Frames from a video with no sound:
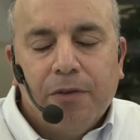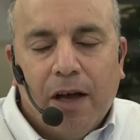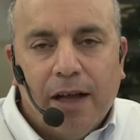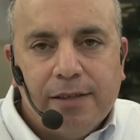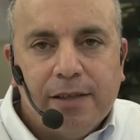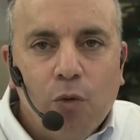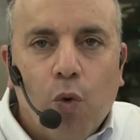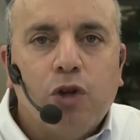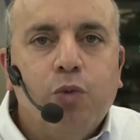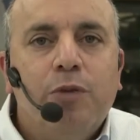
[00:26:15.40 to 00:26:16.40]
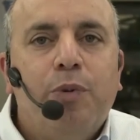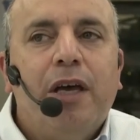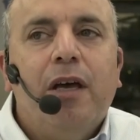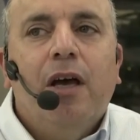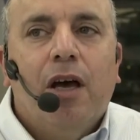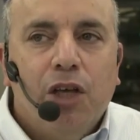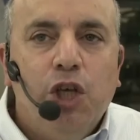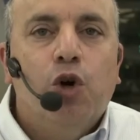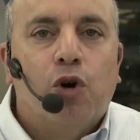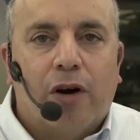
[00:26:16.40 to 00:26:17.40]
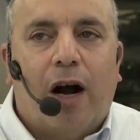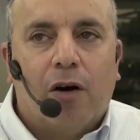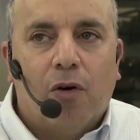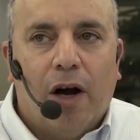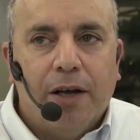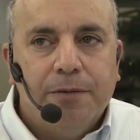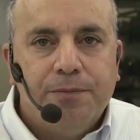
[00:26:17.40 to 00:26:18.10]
and see what would be your ROI.